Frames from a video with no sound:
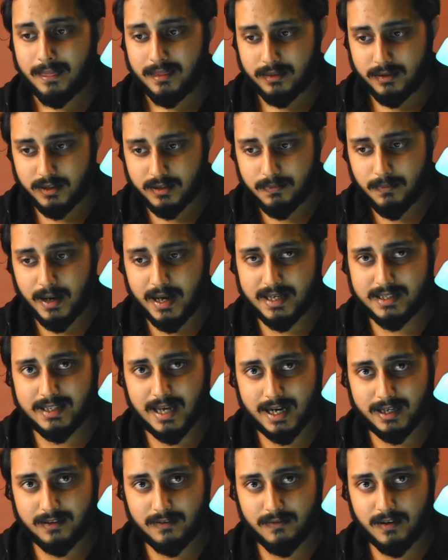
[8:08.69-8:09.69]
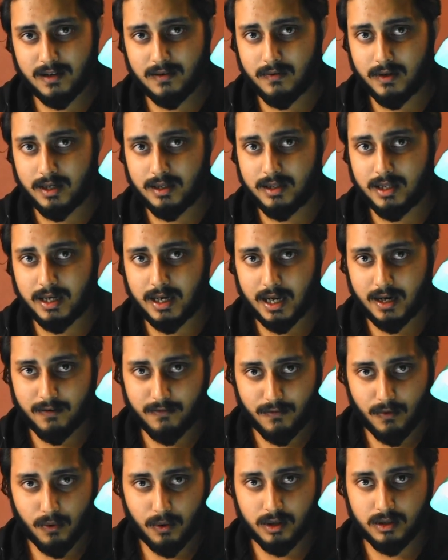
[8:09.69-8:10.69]
this mics activate when they get a
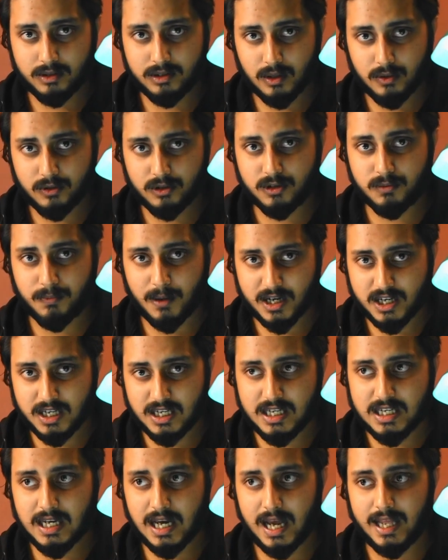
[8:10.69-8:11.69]
vocal sound especially,